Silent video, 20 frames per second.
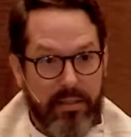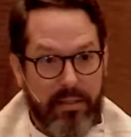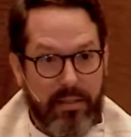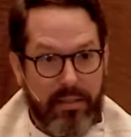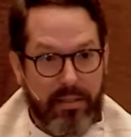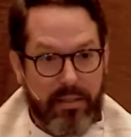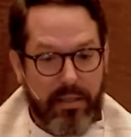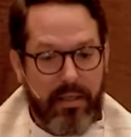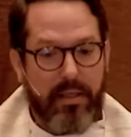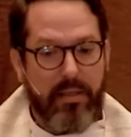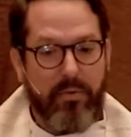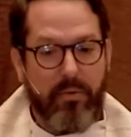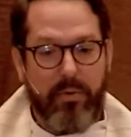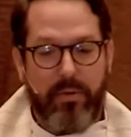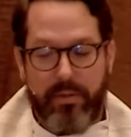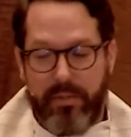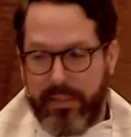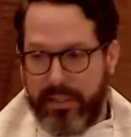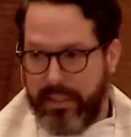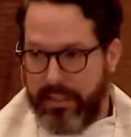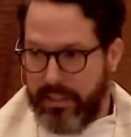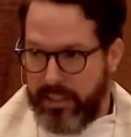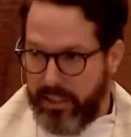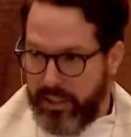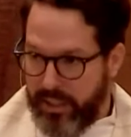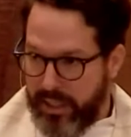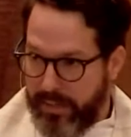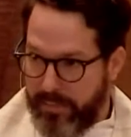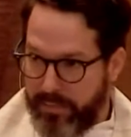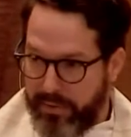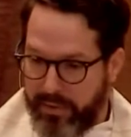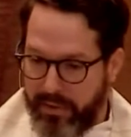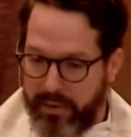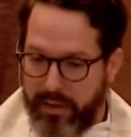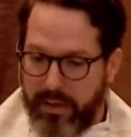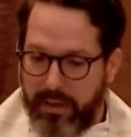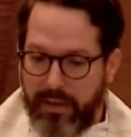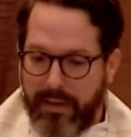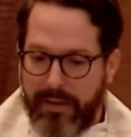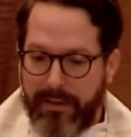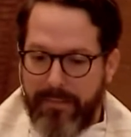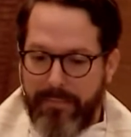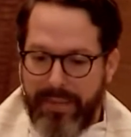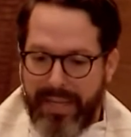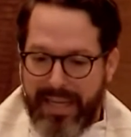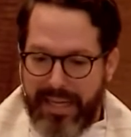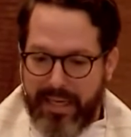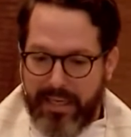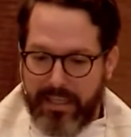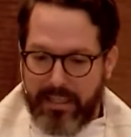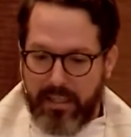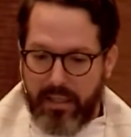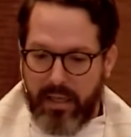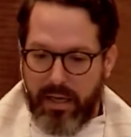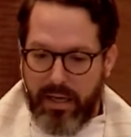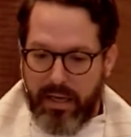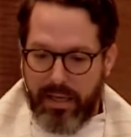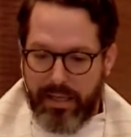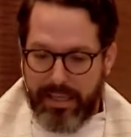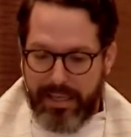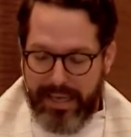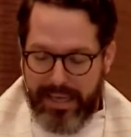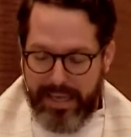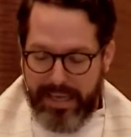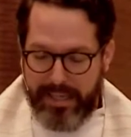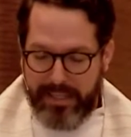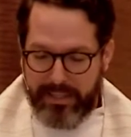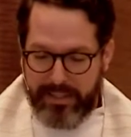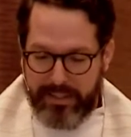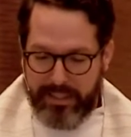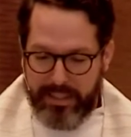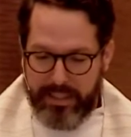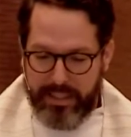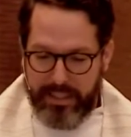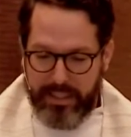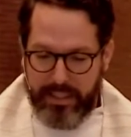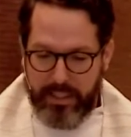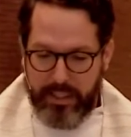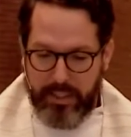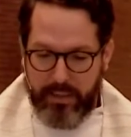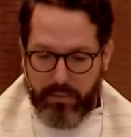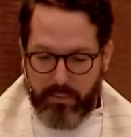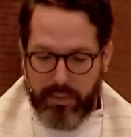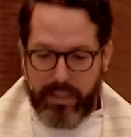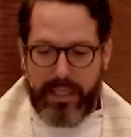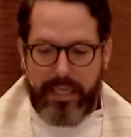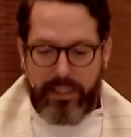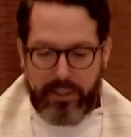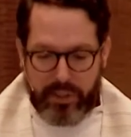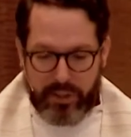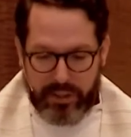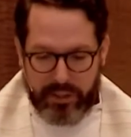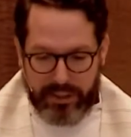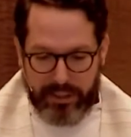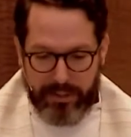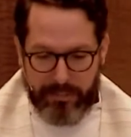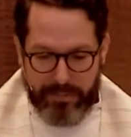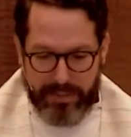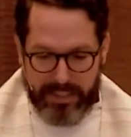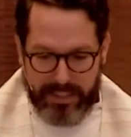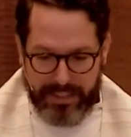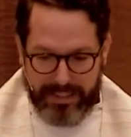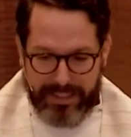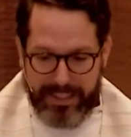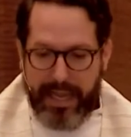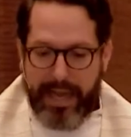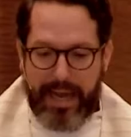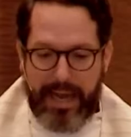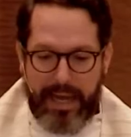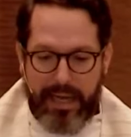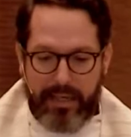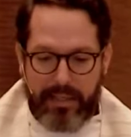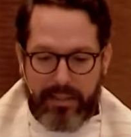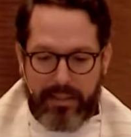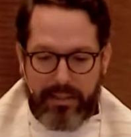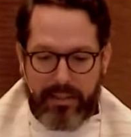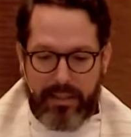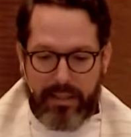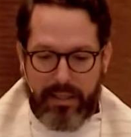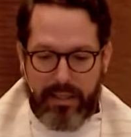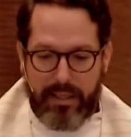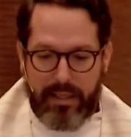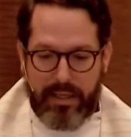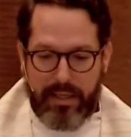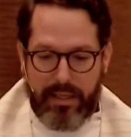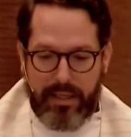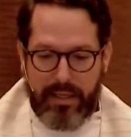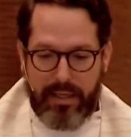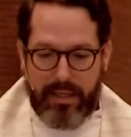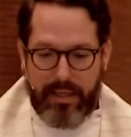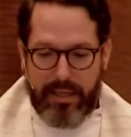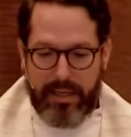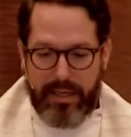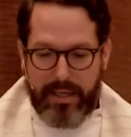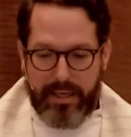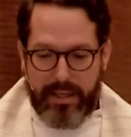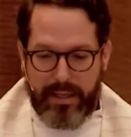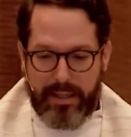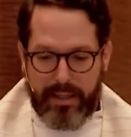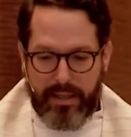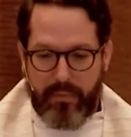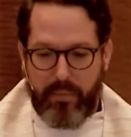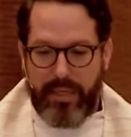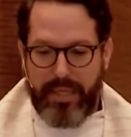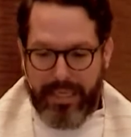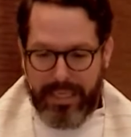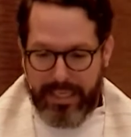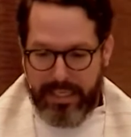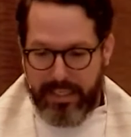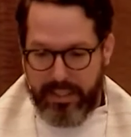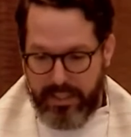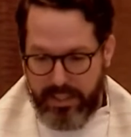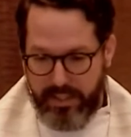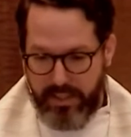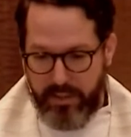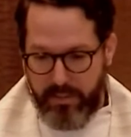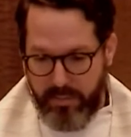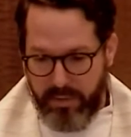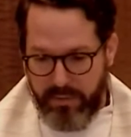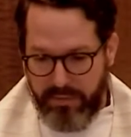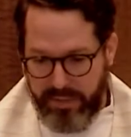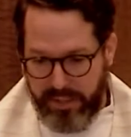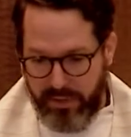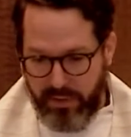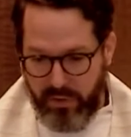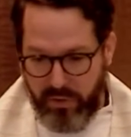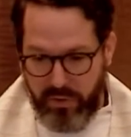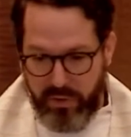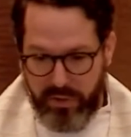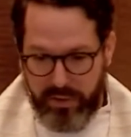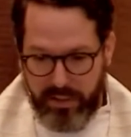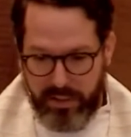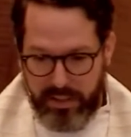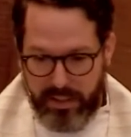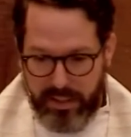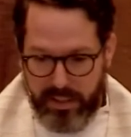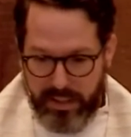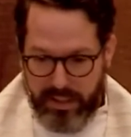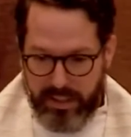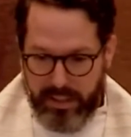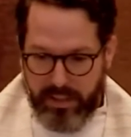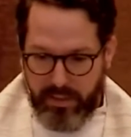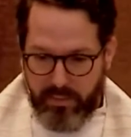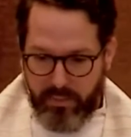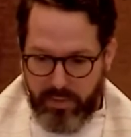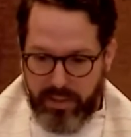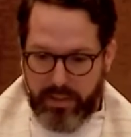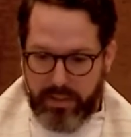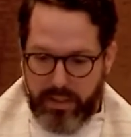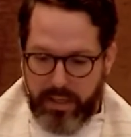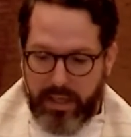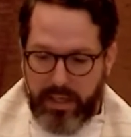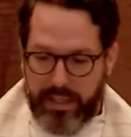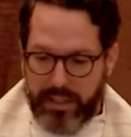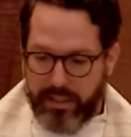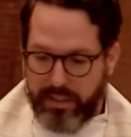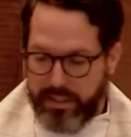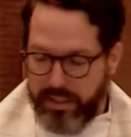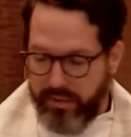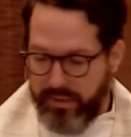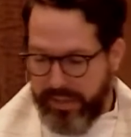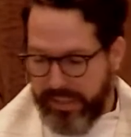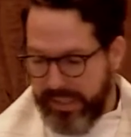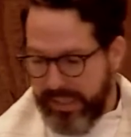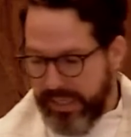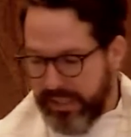God rules as a shepherd, and as long as the relationship is intact, then we can continue moving toward where God is going. And as